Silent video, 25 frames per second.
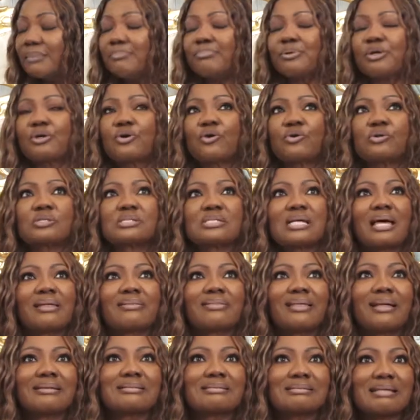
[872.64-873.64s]
Because at
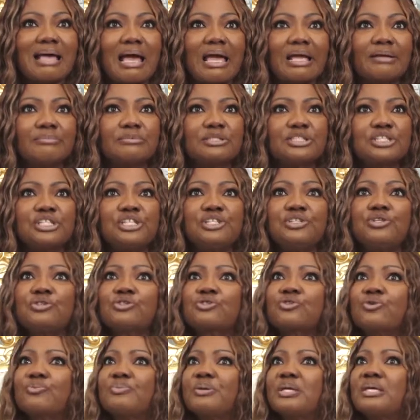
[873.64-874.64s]
that time she used
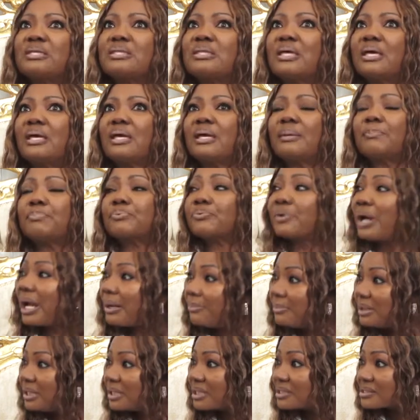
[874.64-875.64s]
to be the Prime
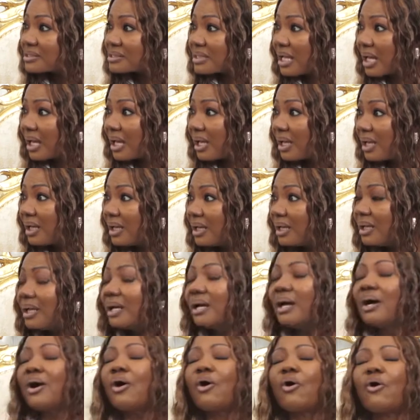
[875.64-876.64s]
Minister
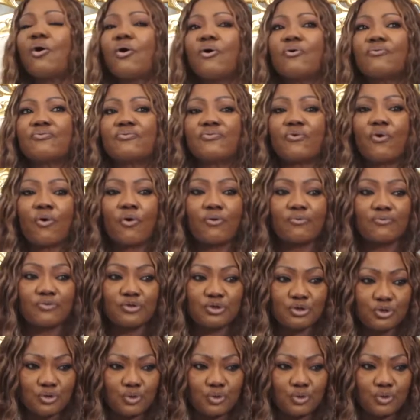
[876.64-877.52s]
of the